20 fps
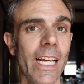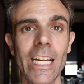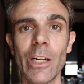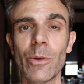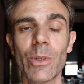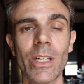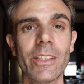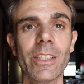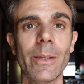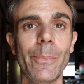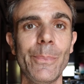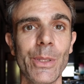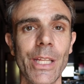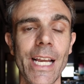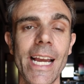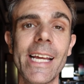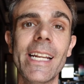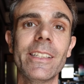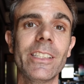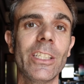anyone on the
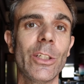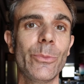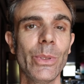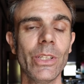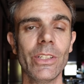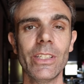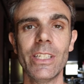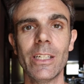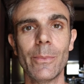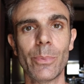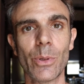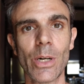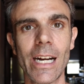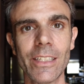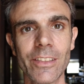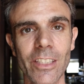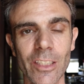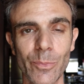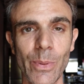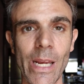planet and the ability to
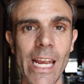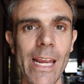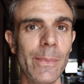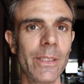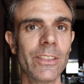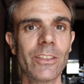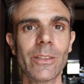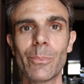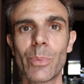process payments